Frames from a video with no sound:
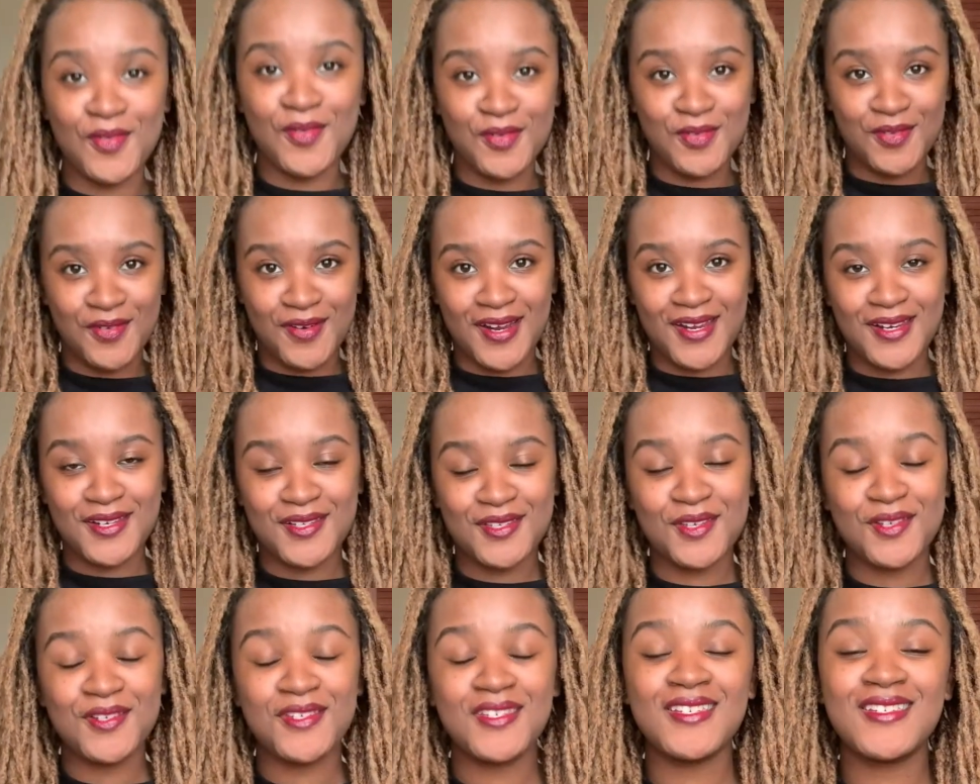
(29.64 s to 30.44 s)
Alright,
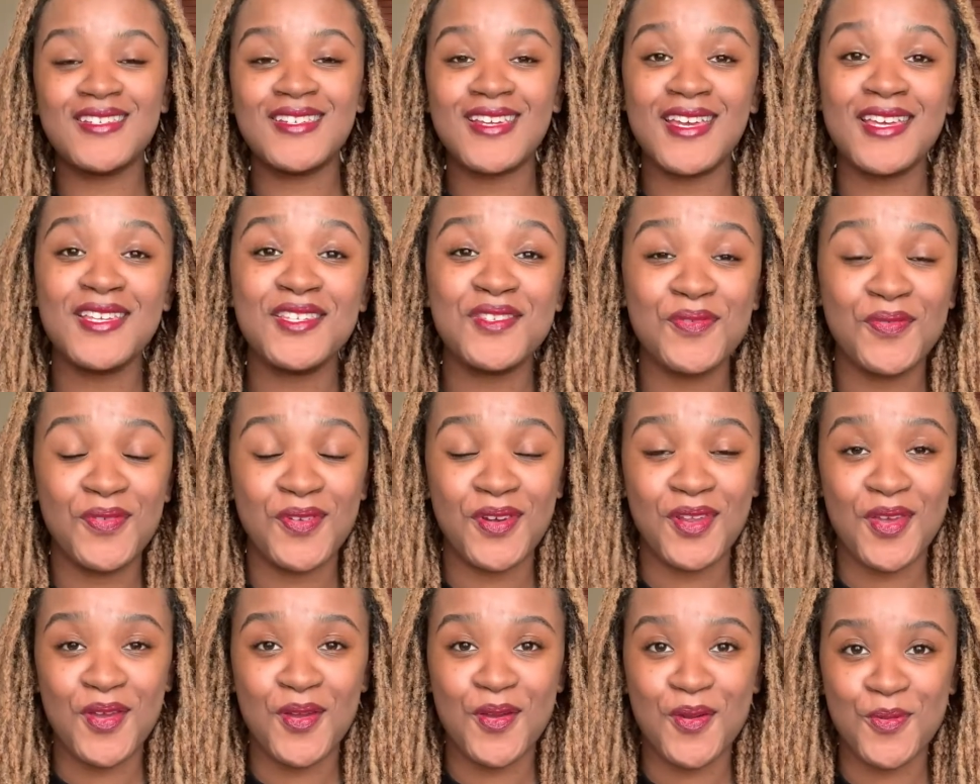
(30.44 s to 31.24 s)
so today's
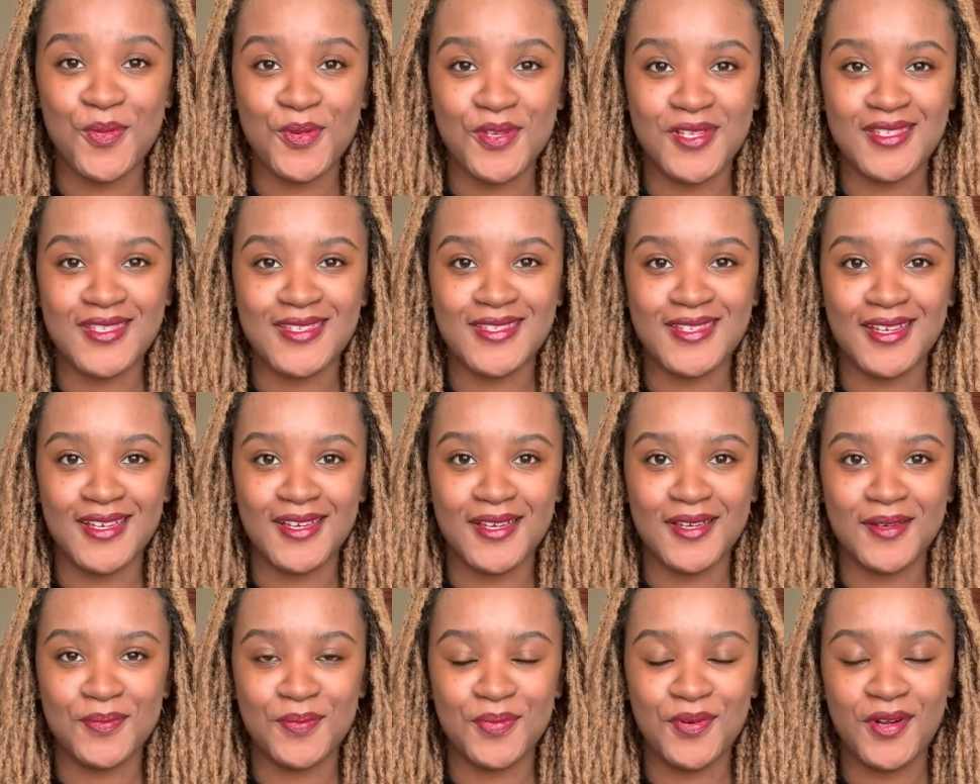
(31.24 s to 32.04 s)
video was
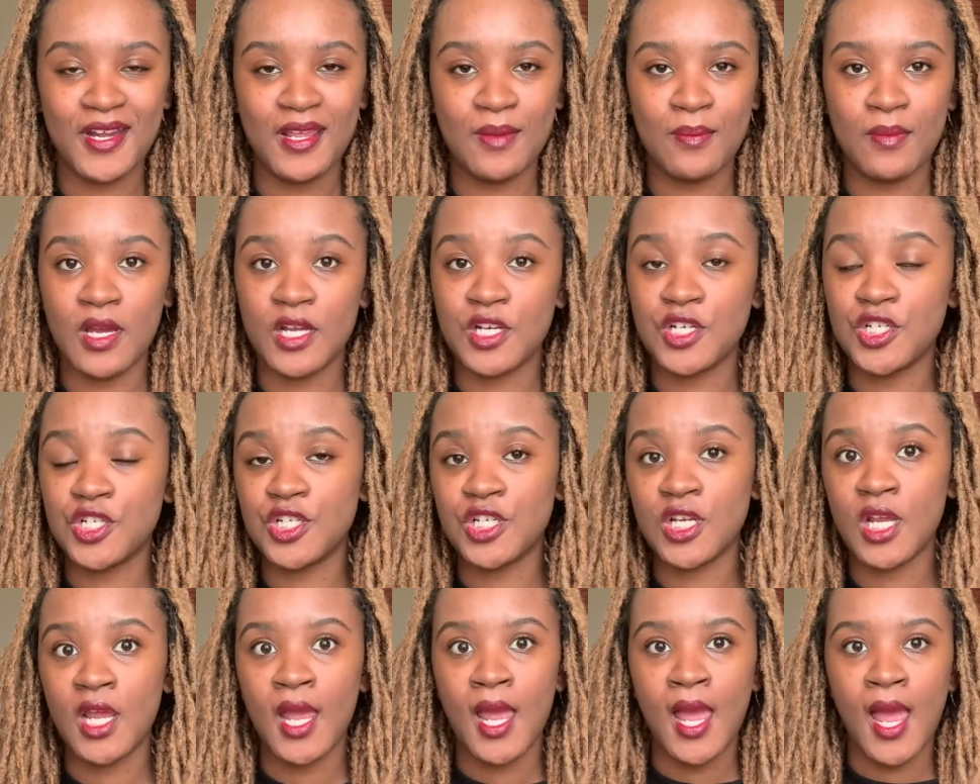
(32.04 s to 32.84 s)
pretty
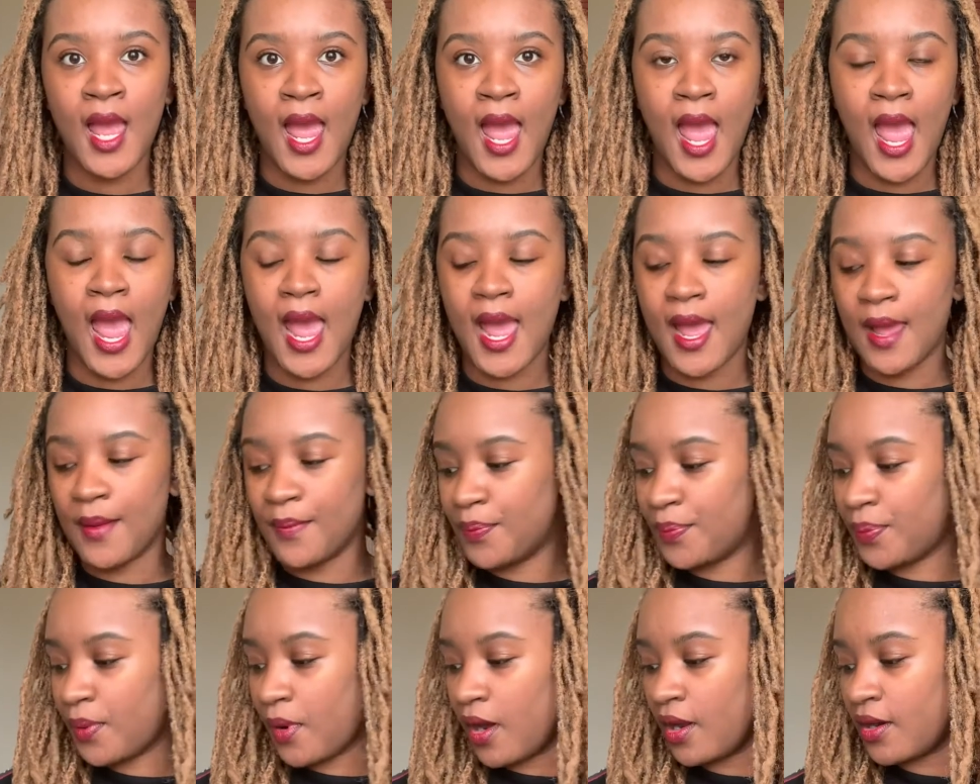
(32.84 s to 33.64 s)
much
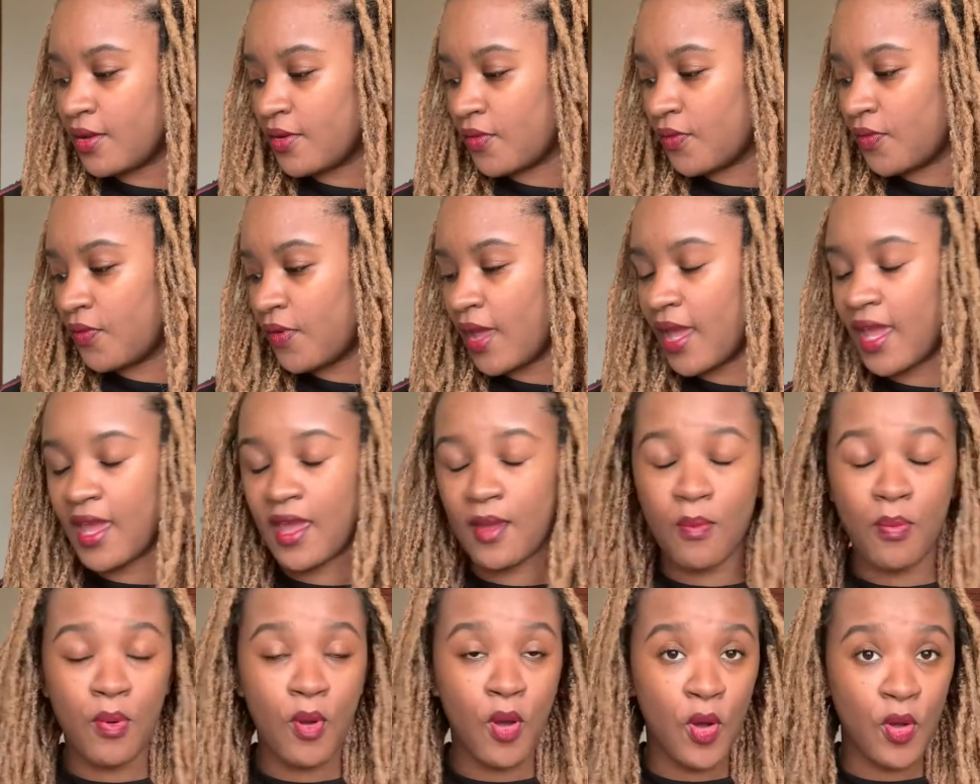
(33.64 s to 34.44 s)
part of
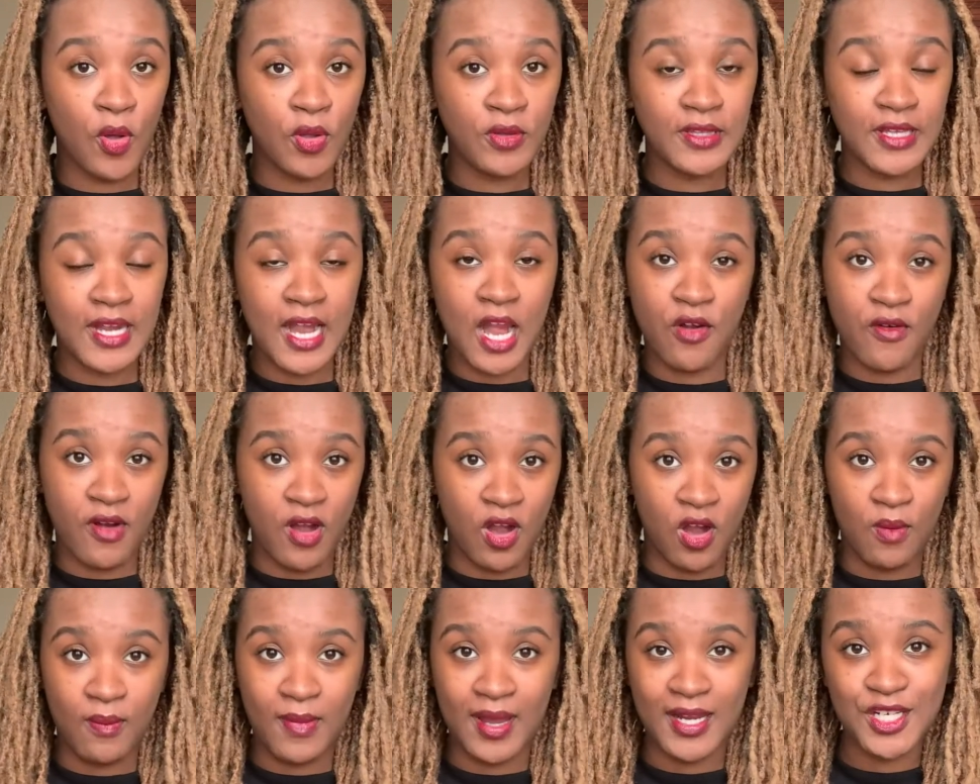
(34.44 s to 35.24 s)
a poll that I
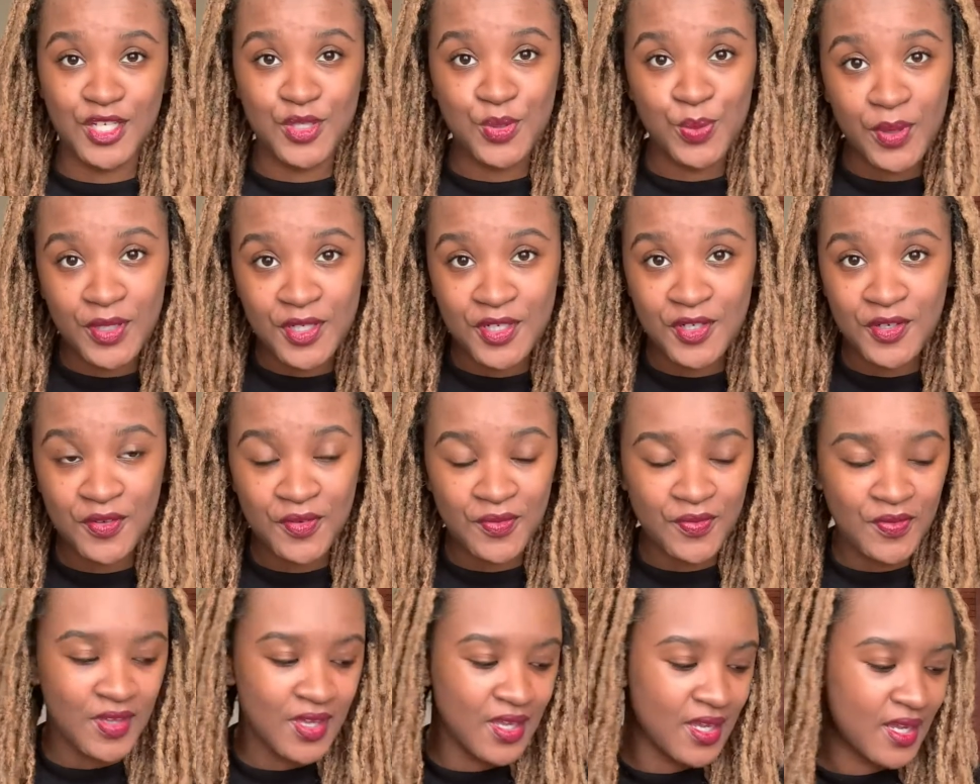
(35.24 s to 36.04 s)
ran on my Twitter
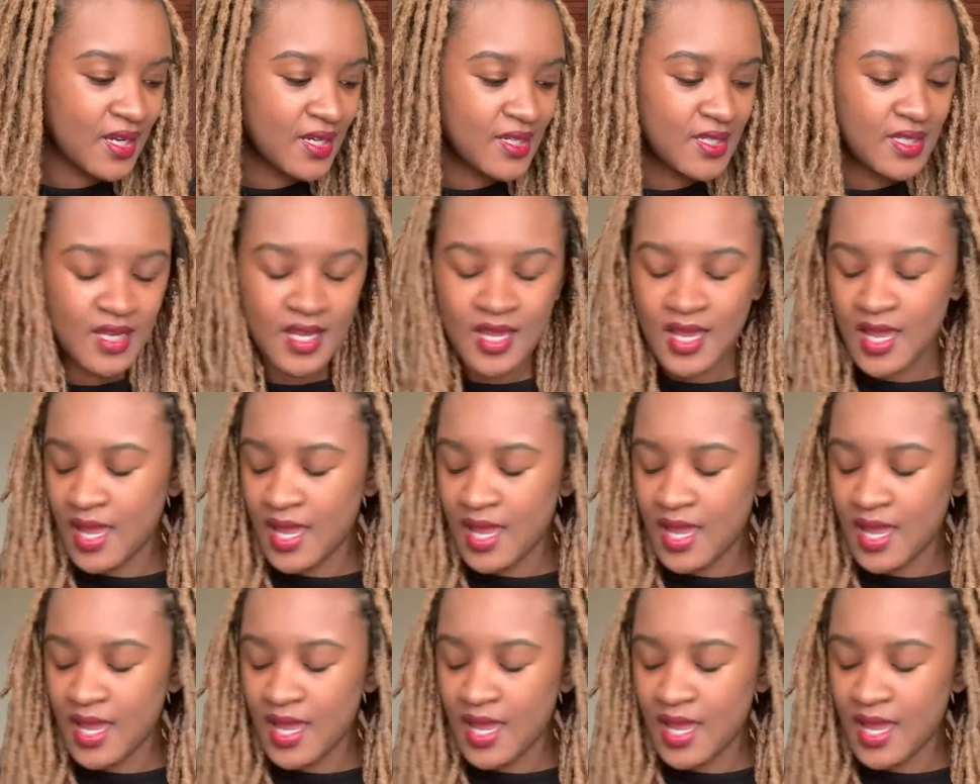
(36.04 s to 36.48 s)
feed,